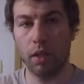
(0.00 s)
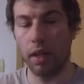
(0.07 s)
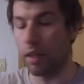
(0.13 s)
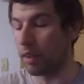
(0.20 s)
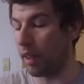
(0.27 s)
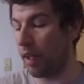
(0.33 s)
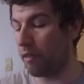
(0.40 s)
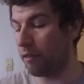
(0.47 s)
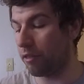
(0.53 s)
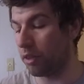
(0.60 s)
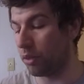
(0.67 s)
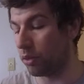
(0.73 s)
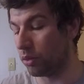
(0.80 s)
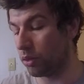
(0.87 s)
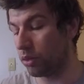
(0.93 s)
And that
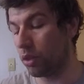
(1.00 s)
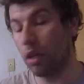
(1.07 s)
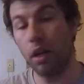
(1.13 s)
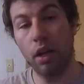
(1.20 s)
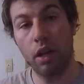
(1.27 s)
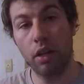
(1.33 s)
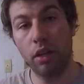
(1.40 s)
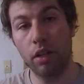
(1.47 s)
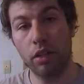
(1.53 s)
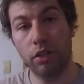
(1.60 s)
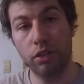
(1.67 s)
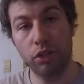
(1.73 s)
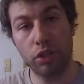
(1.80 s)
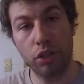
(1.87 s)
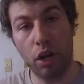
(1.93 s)
feels
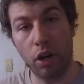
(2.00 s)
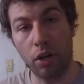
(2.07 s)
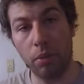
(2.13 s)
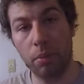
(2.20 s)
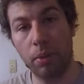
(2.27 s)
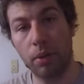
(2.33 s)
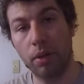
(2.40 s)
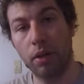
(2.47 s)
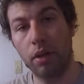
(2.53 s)
sharp.